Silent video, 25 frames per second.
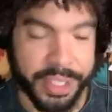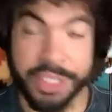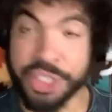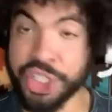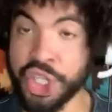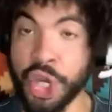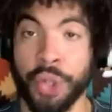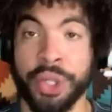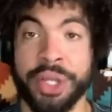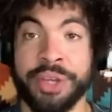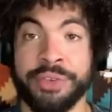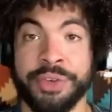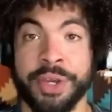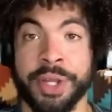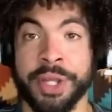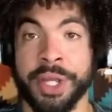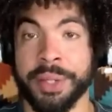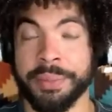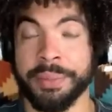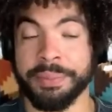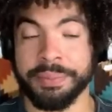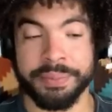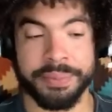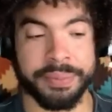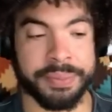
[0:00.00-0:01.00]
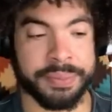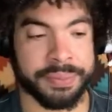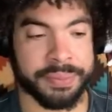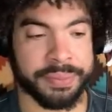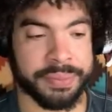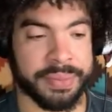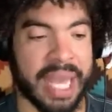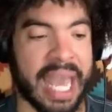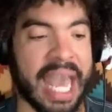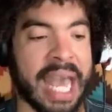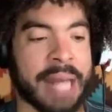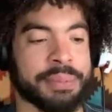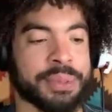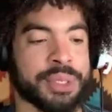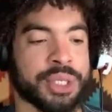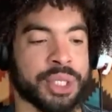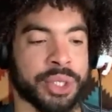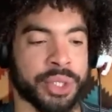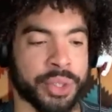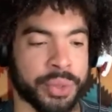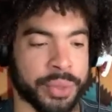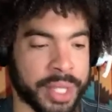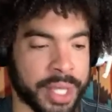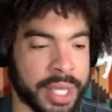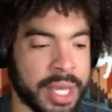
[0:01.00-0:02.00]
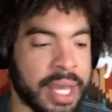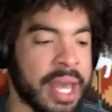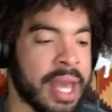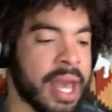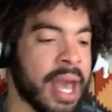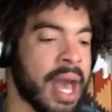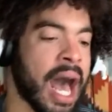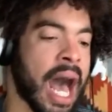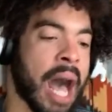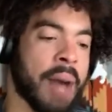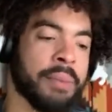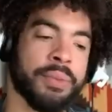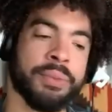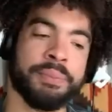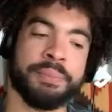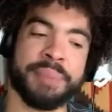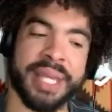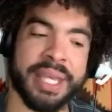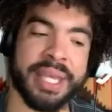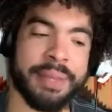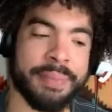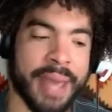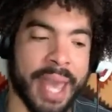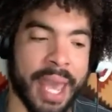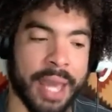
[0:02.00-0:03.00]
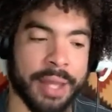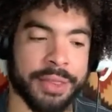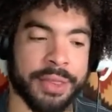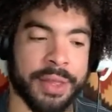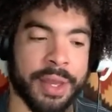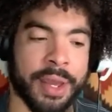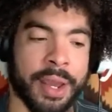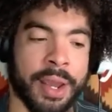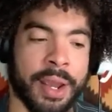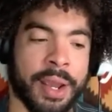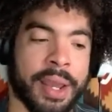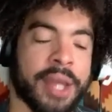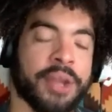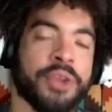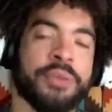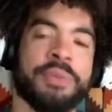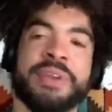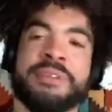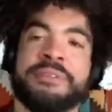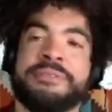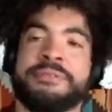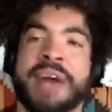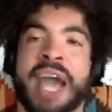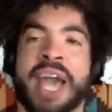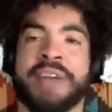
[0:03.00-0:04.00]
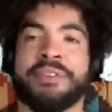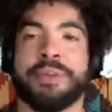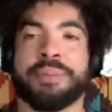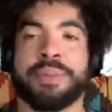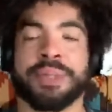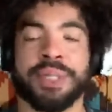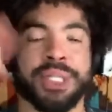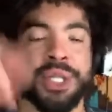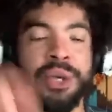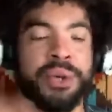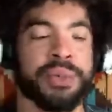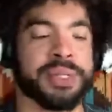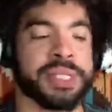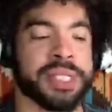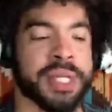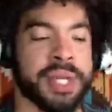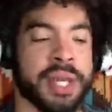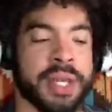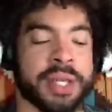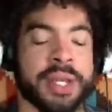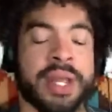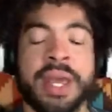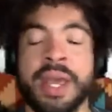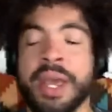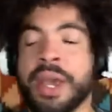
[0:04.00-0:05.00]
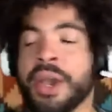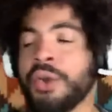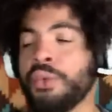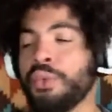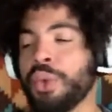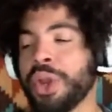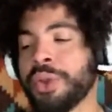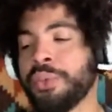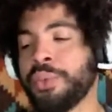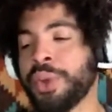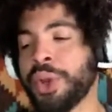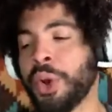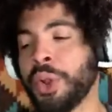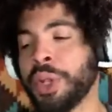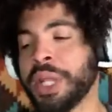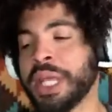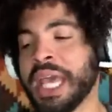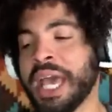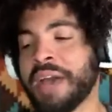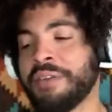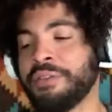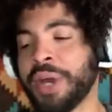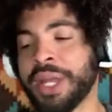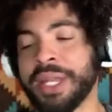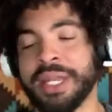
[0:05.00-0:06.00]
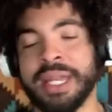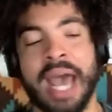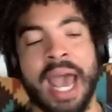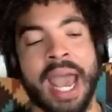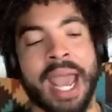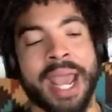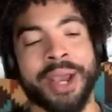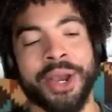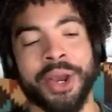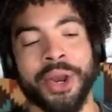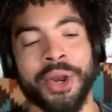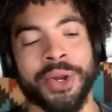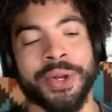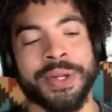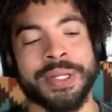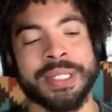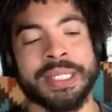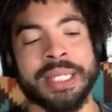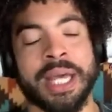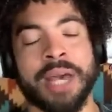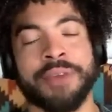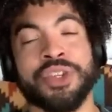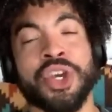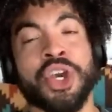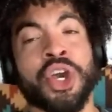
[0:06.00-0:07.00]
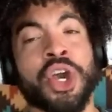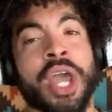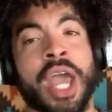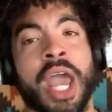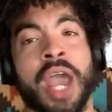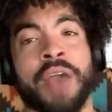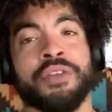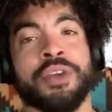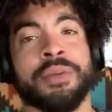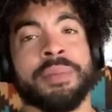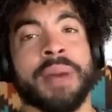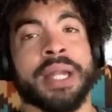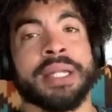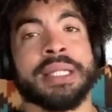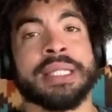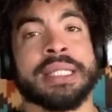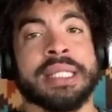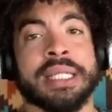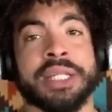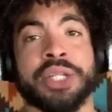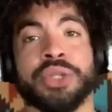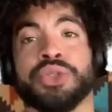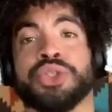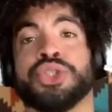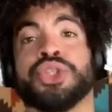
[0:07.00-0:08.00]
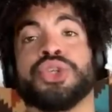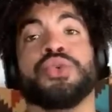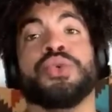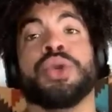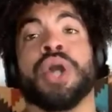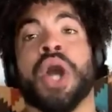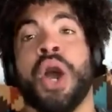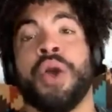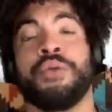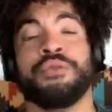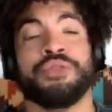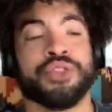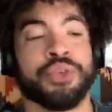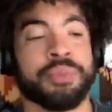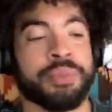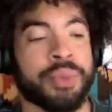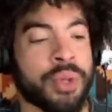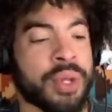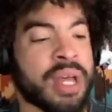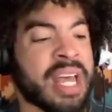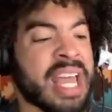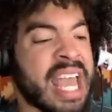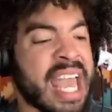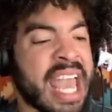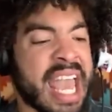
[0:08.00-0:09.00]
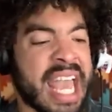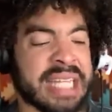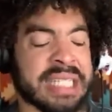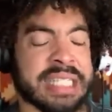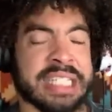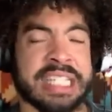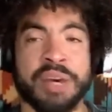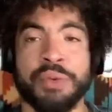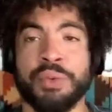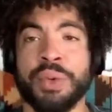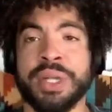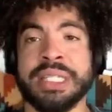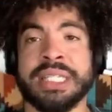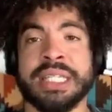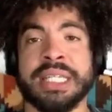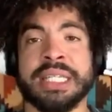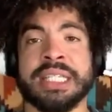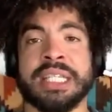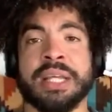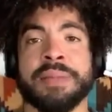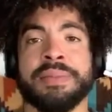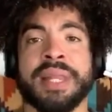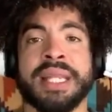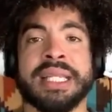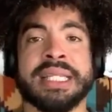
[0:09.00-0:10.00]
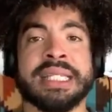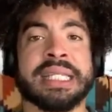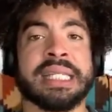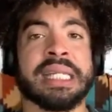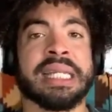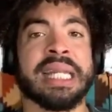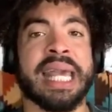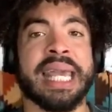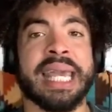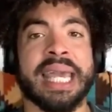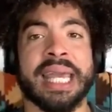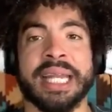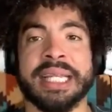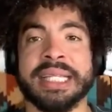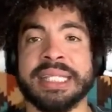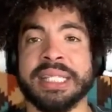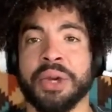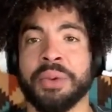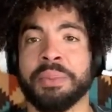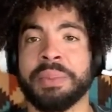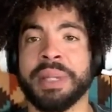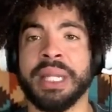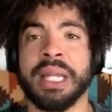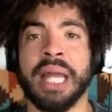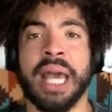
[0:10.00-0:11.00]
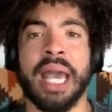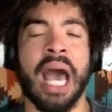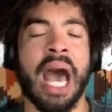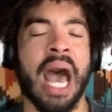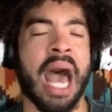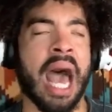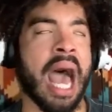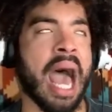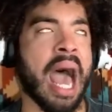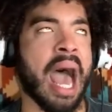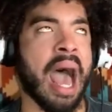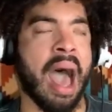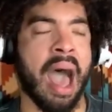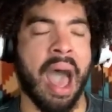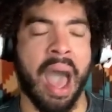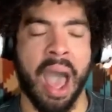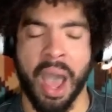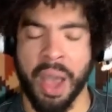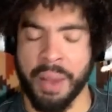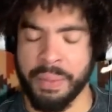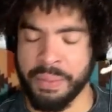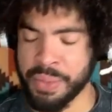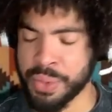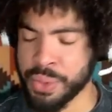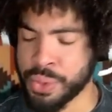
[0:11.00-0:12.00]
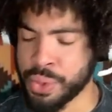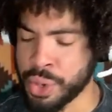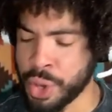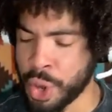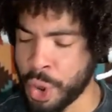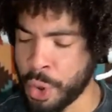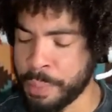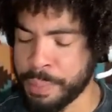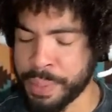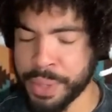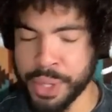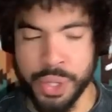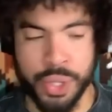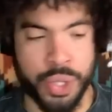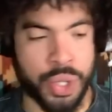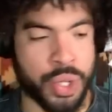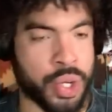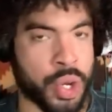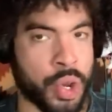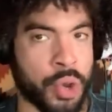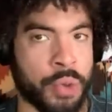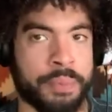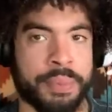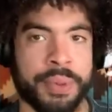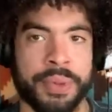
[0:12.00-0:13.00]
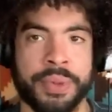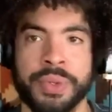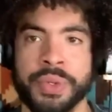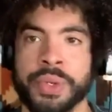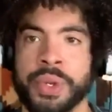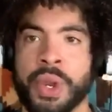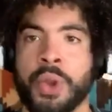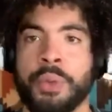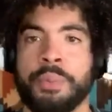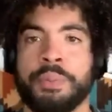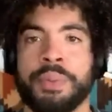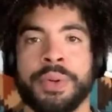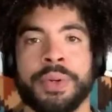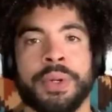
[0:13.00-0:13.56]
Totally feel it. Absolutely. I'm going to be back there. It'll be 5 episodes in. We only have, 9 girls left. Everybody's a little too comfortable. And someone says something slick and it's going to be like, nope, nope, nope.